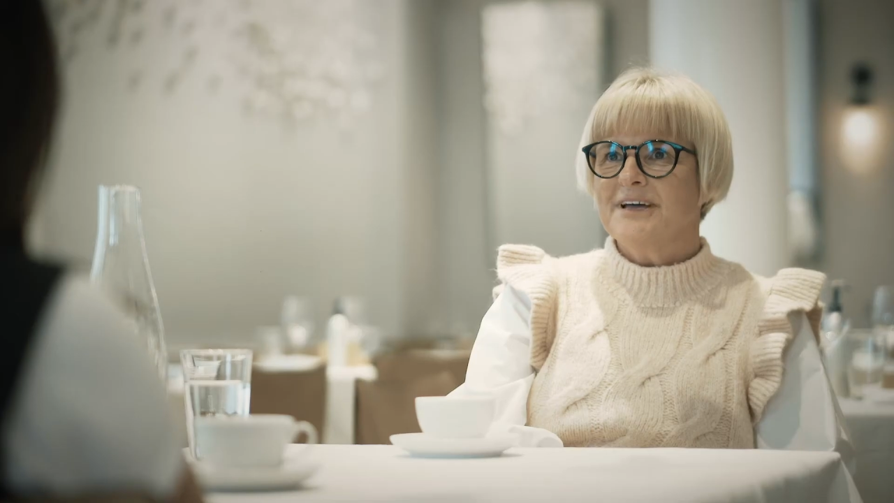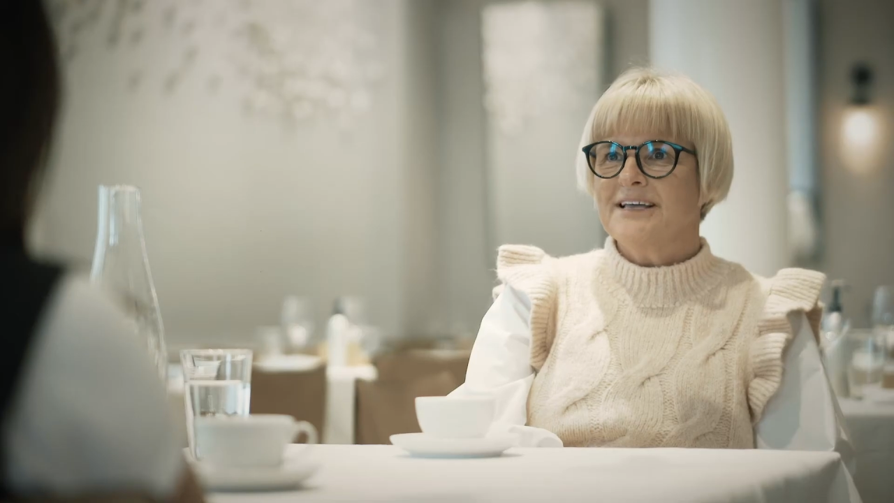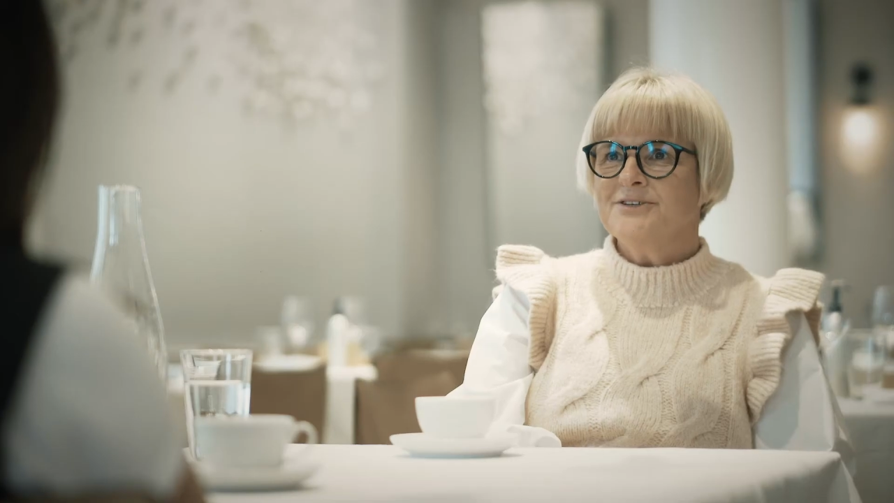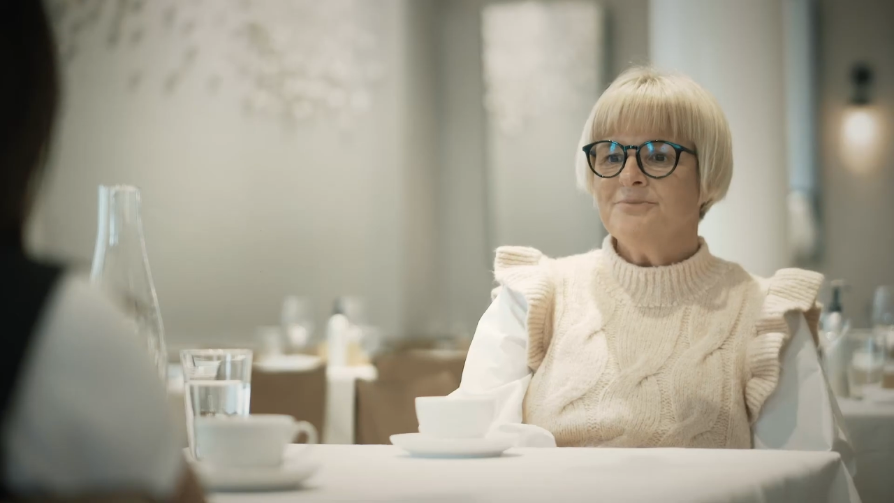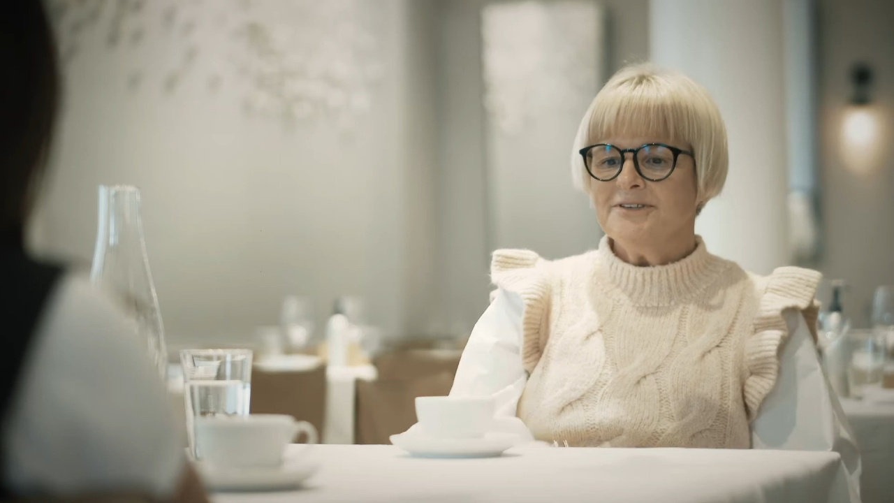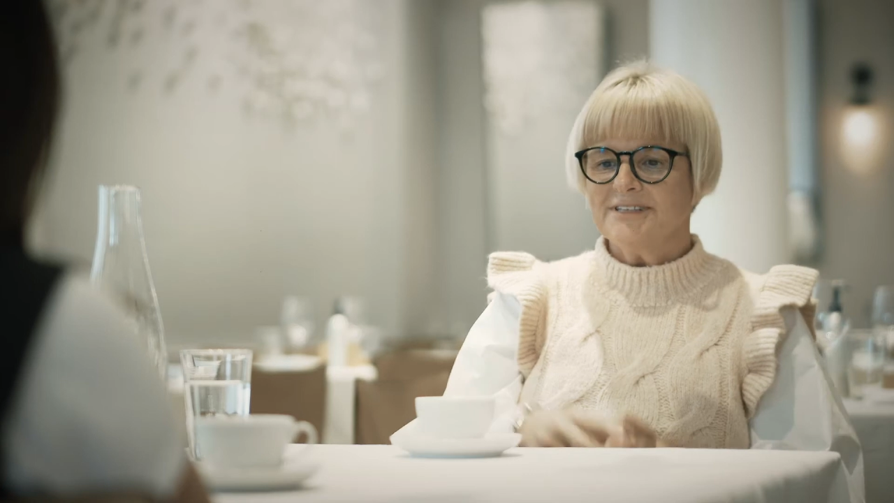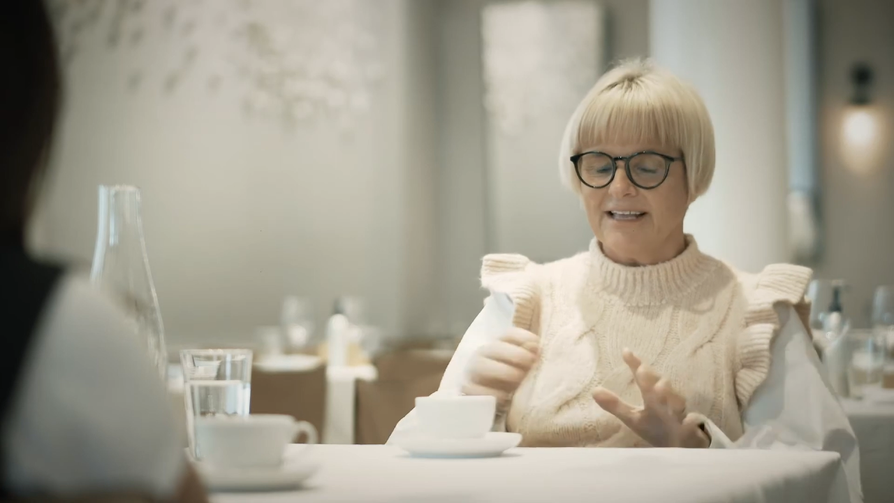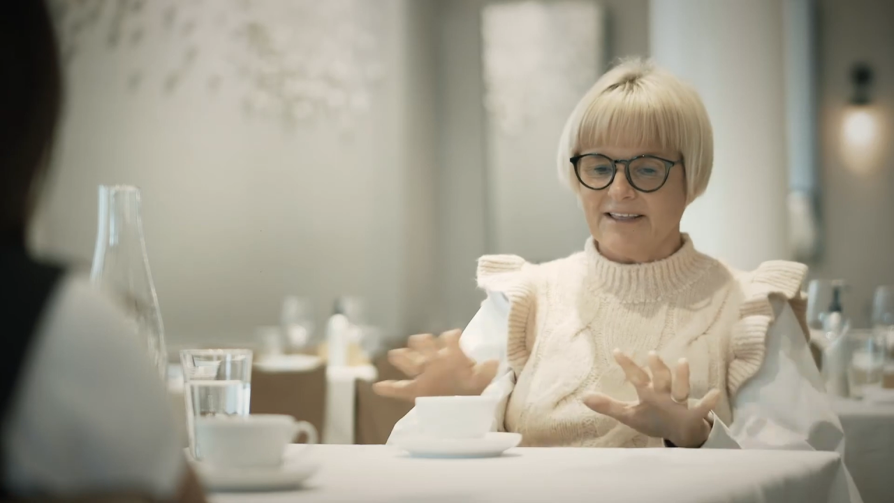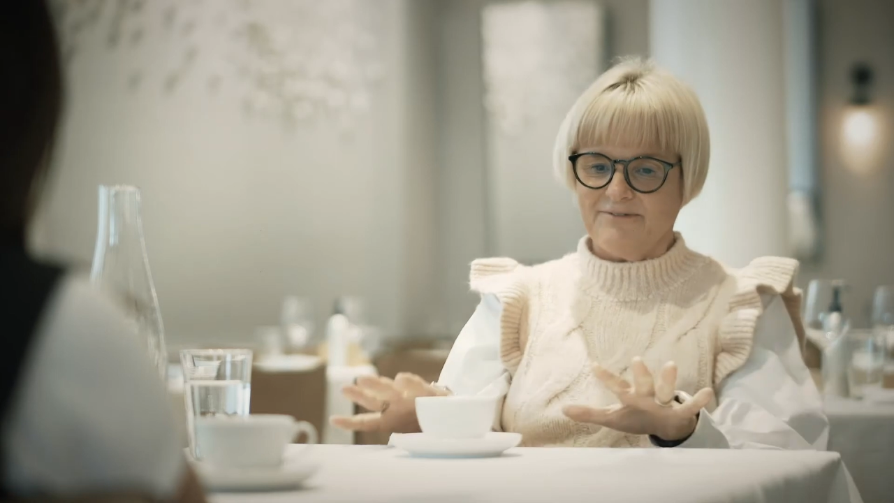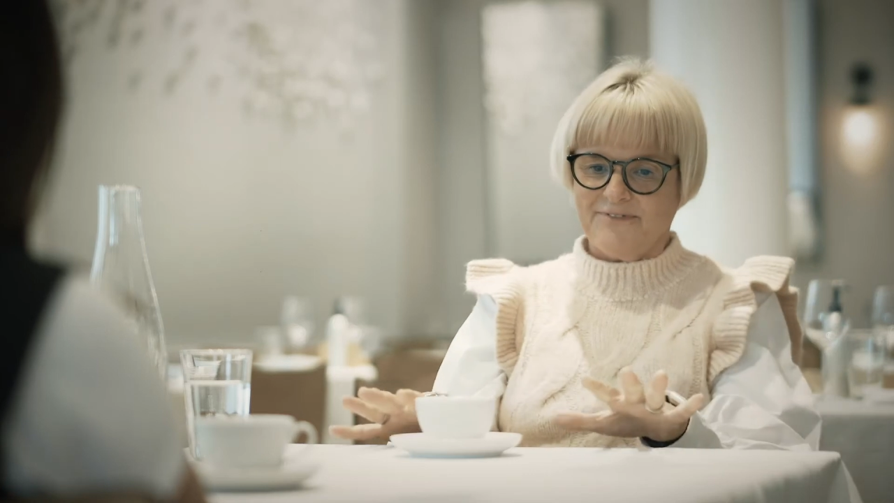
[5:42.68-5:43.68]
it almost
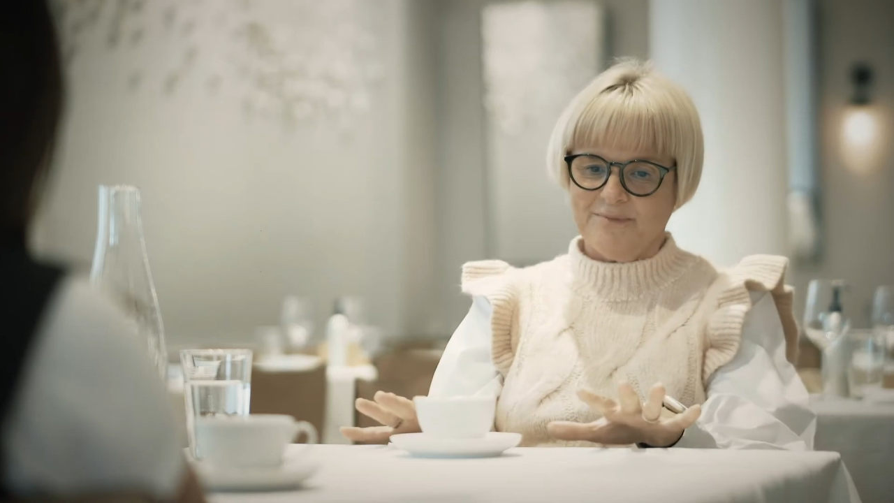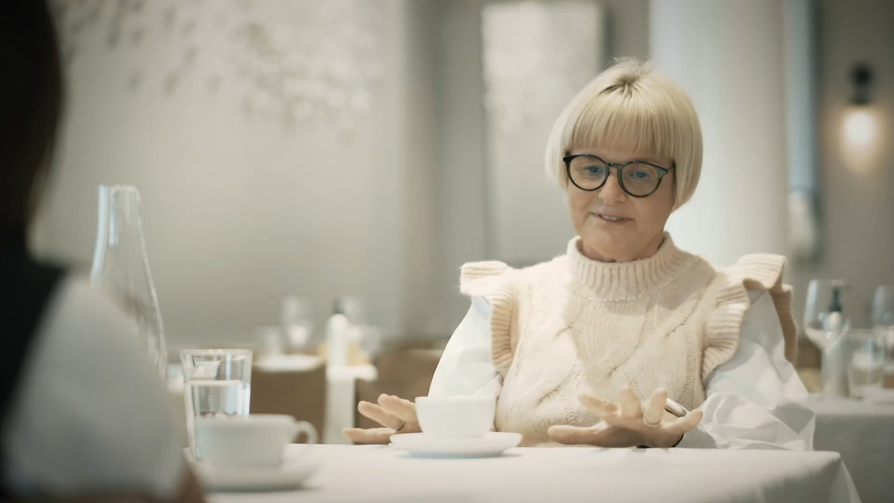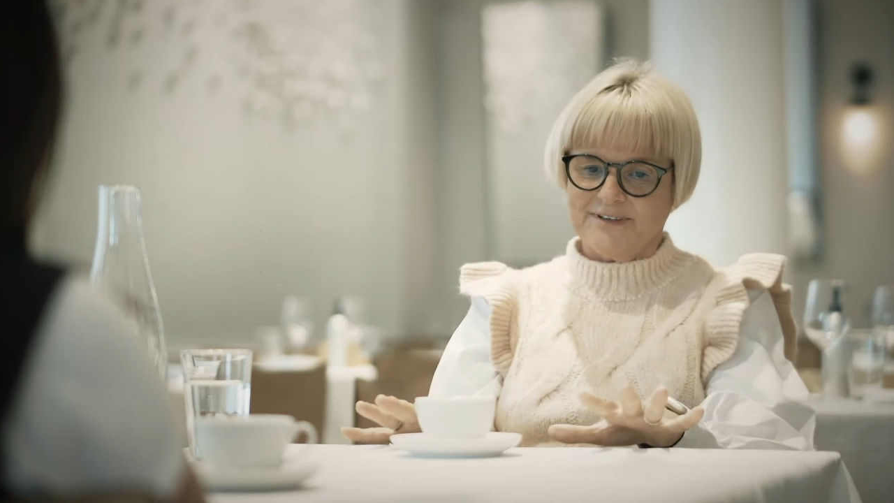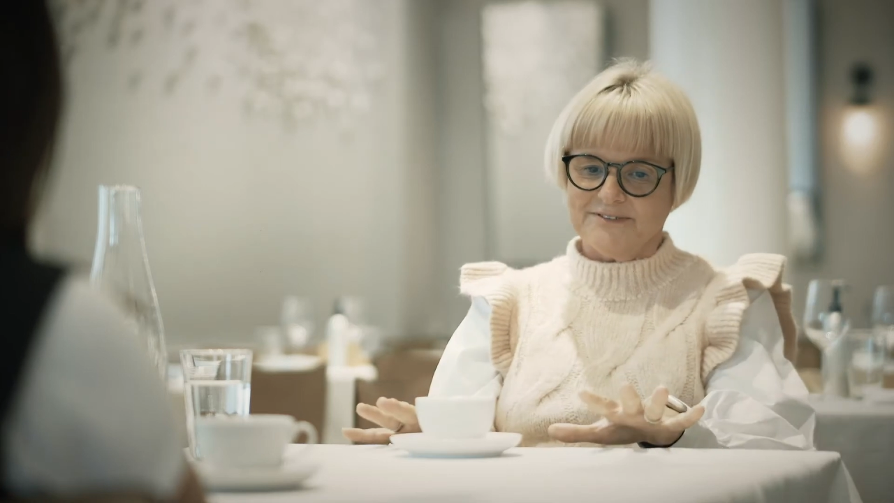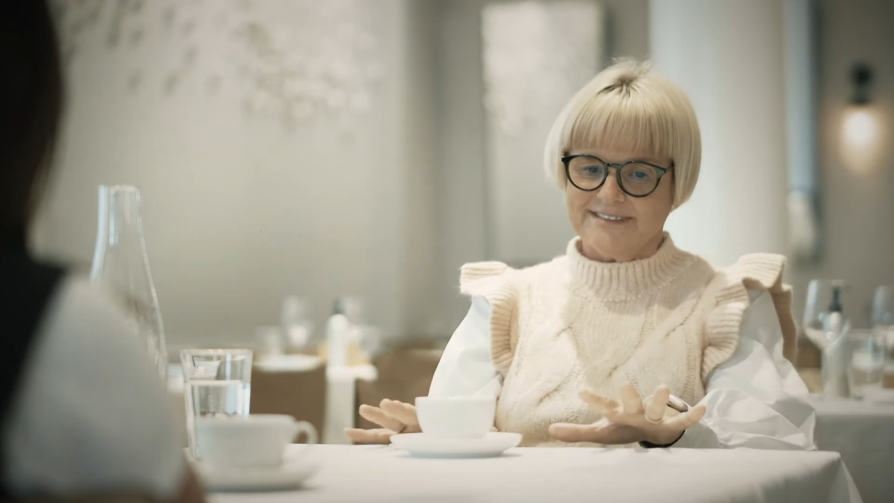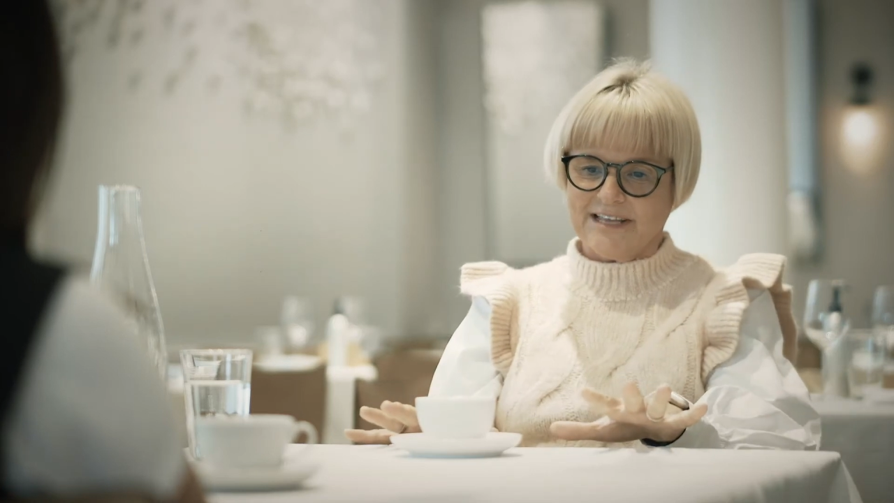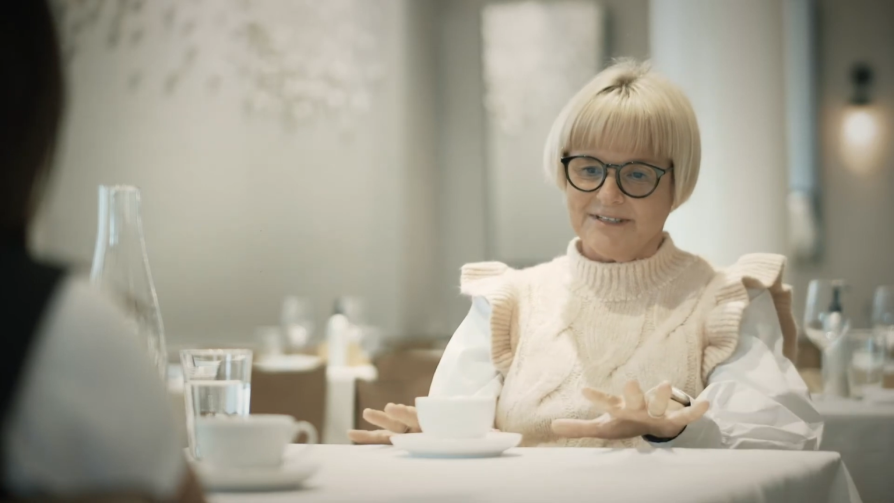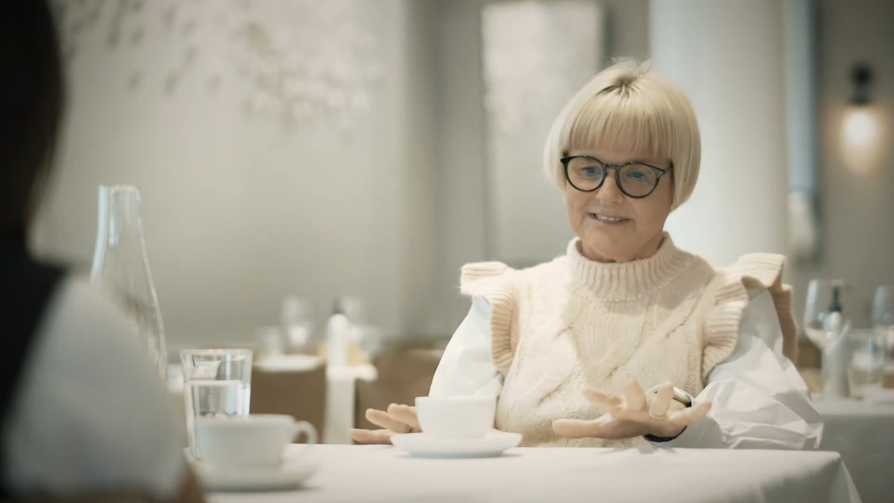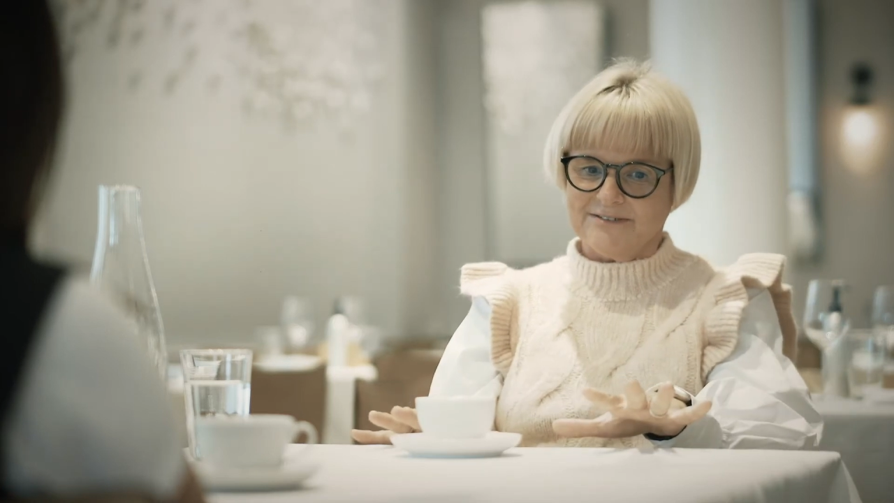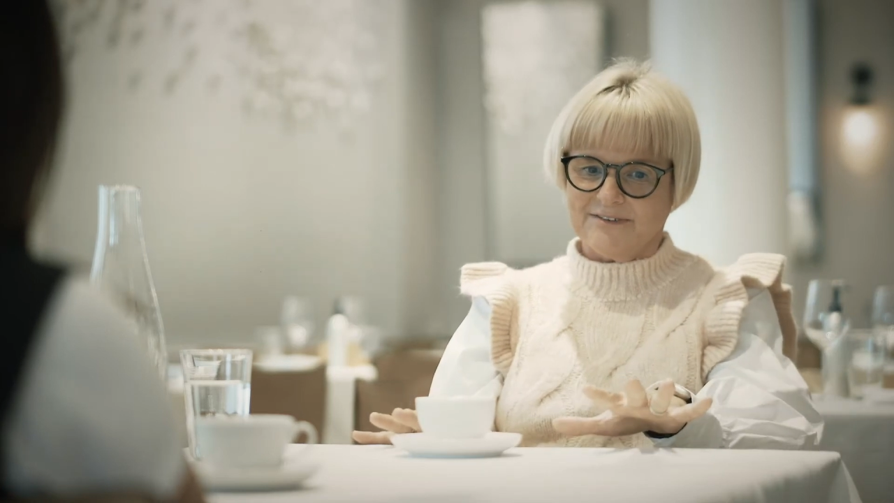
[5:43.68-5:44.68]
feels as though
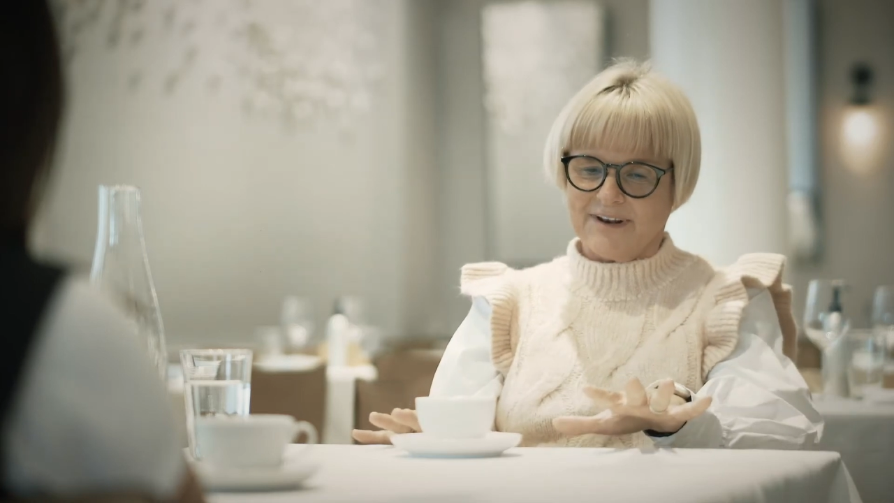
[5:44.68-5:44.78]
it's sort